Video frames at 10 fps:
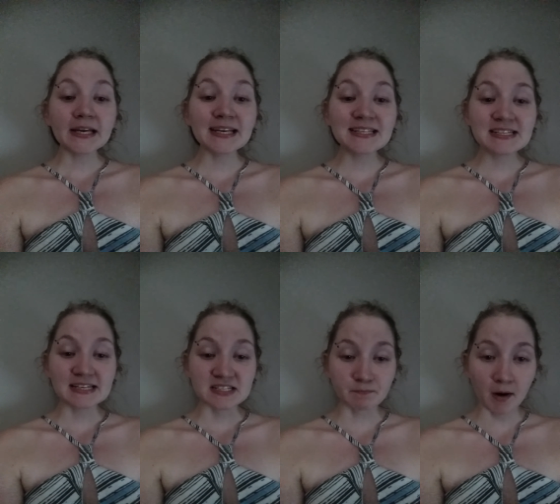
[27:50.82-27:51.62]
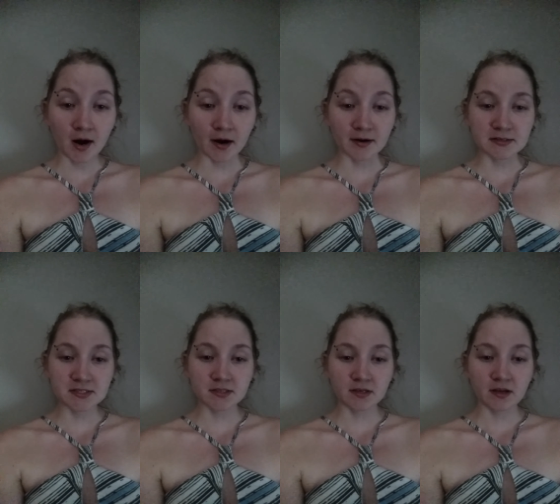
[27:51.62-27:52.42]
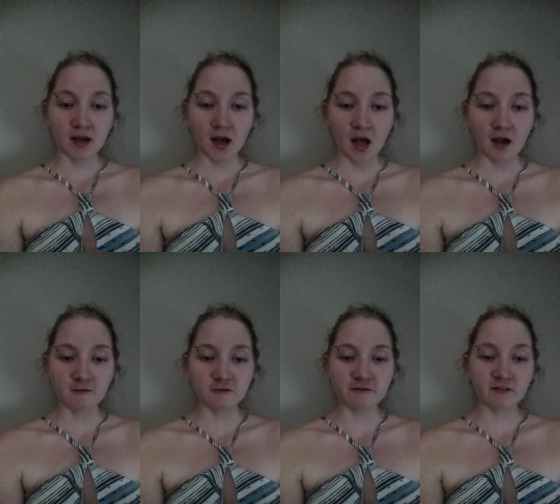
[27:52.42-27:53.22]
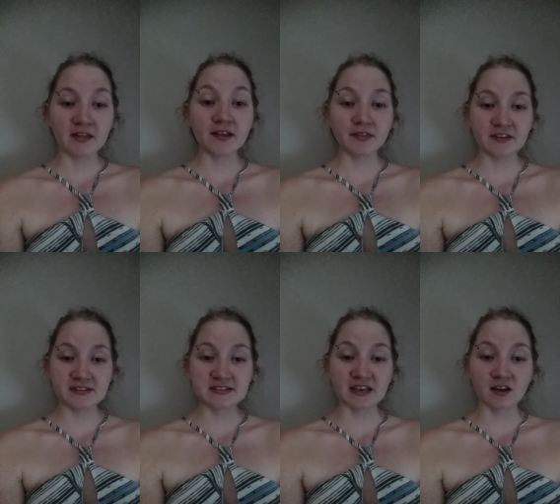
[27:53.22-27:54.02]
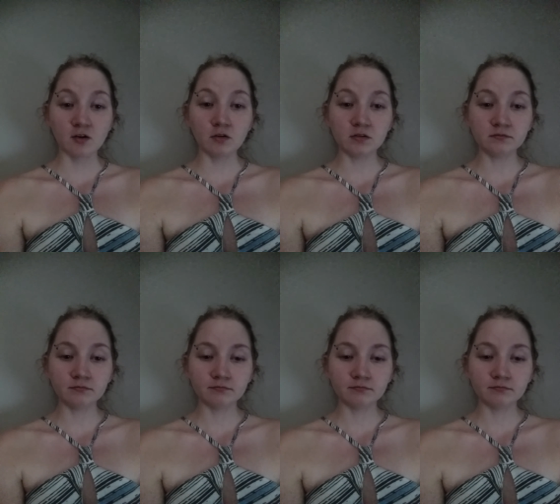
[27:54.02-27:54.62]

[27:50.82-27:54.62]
it is part of the cycle.